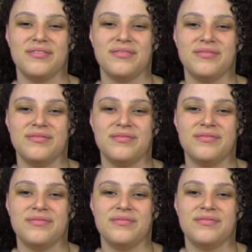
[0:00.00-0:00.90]

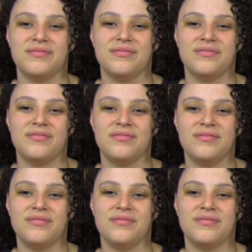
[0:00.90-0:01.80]

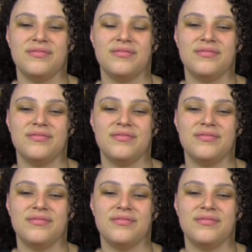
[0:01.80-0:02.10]
(not speaking)